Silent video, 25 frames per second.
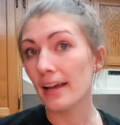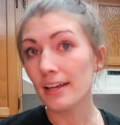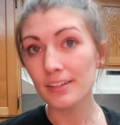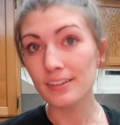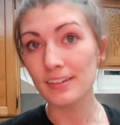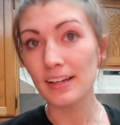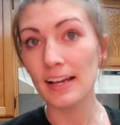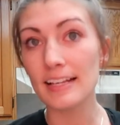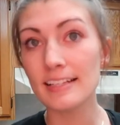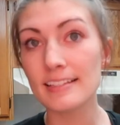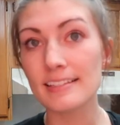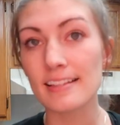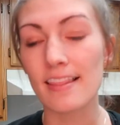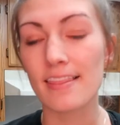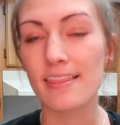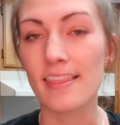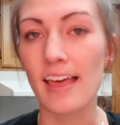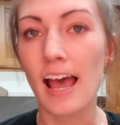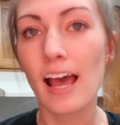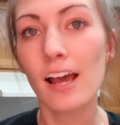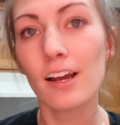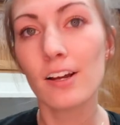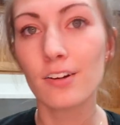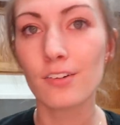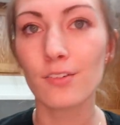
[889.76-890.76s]
yeah, you guys,
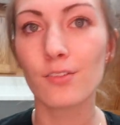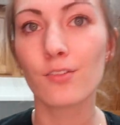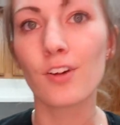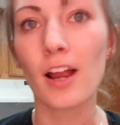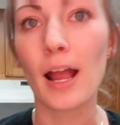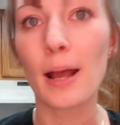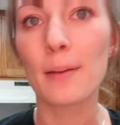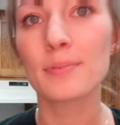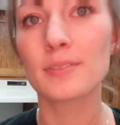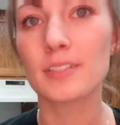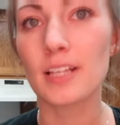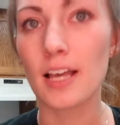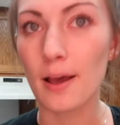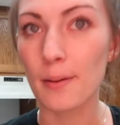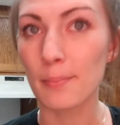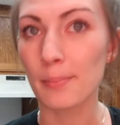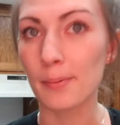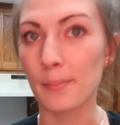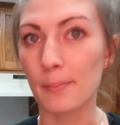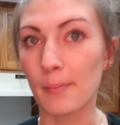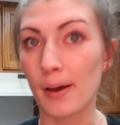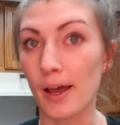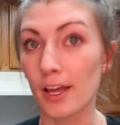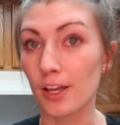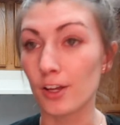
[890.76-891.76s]
that wraps
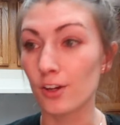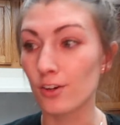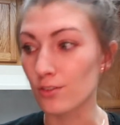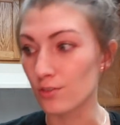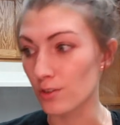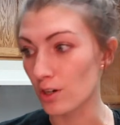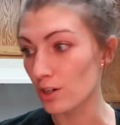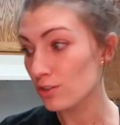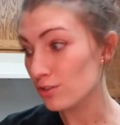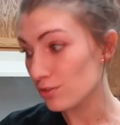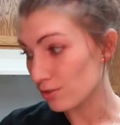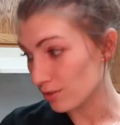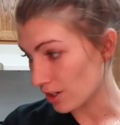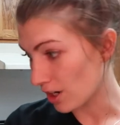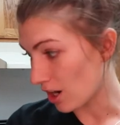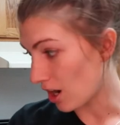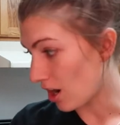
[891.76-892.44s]
up my grocery